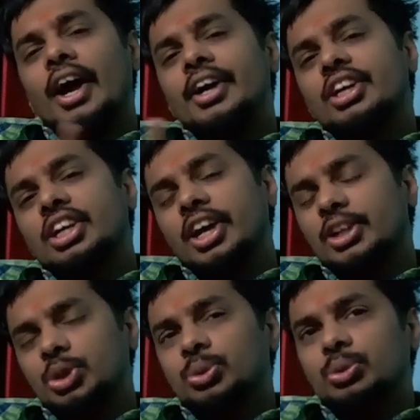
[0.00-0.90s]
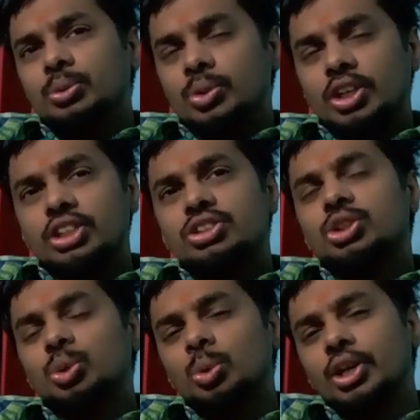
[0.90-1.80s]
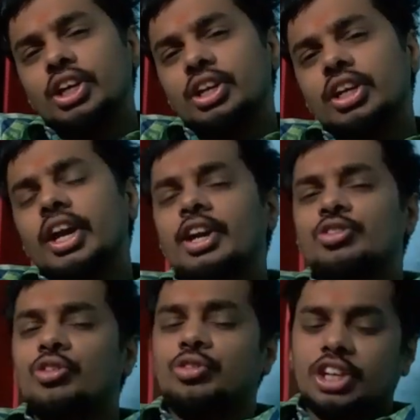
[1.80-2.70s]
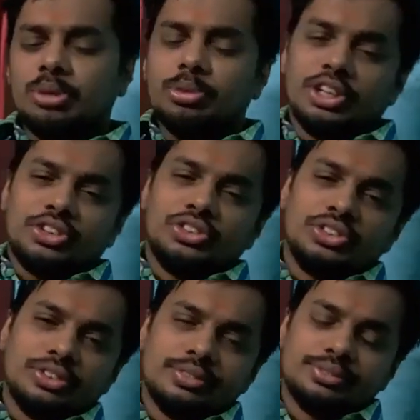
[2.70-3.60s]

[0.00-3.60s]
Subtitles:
and Ketu is 2 degree and 15 minutes.